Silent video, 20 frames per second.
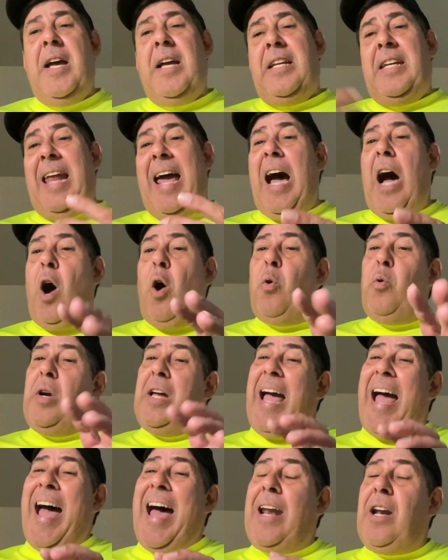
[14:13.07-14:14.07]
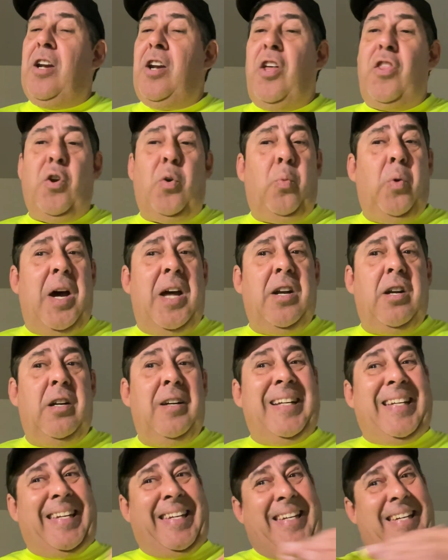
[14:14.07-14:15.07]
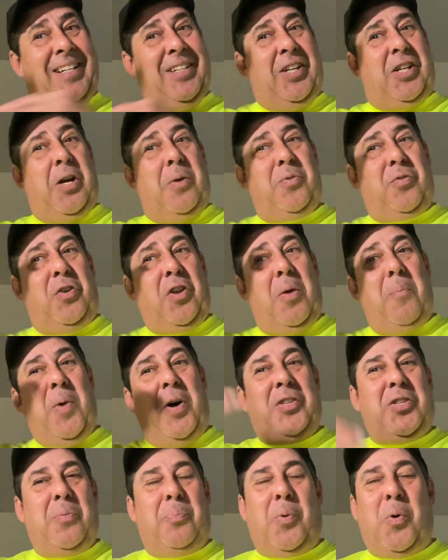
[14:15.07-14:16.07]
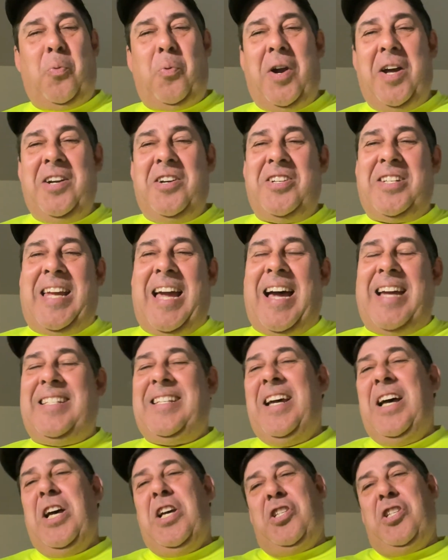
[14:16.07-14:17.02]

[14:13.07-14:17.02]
Now, add another runner. Here comes for the multiple runners, guys.